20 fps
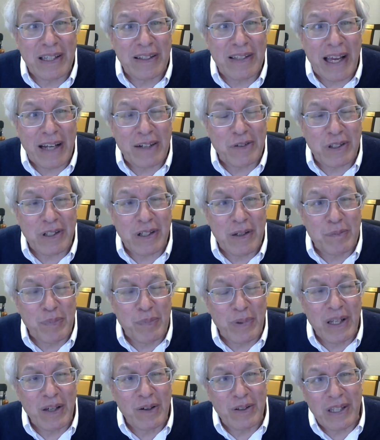the electric
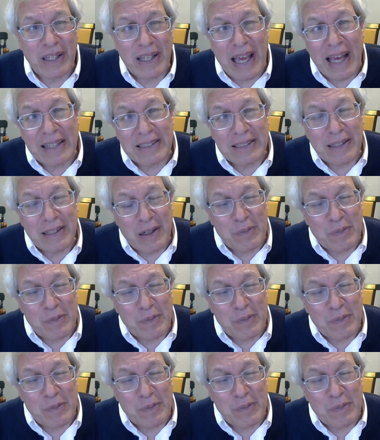company or the gas